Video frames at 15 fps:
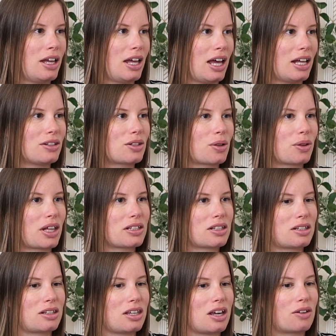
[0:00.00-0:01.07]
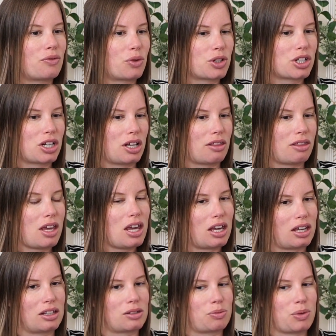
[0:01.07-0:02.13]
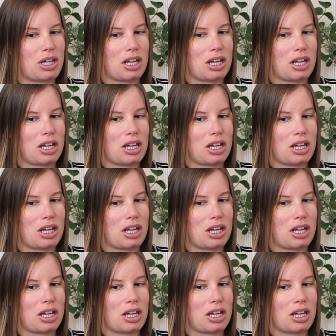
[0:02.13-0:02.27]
And so that's the unfortunate thing is